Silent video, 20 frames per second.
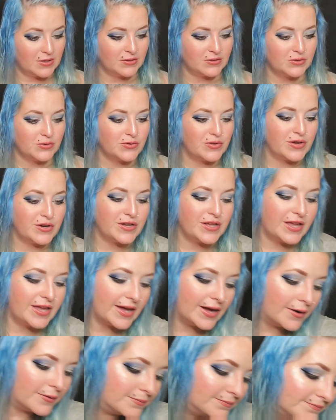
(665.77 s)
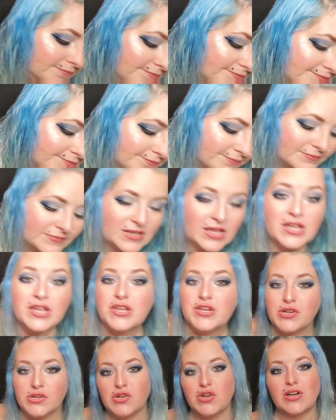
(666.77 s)
So there you go.
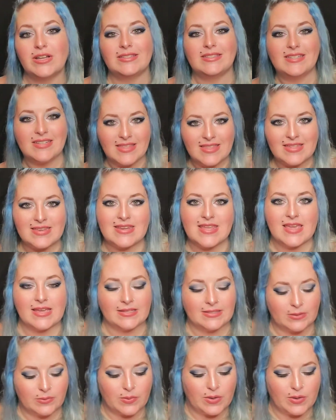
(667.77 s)
On to the next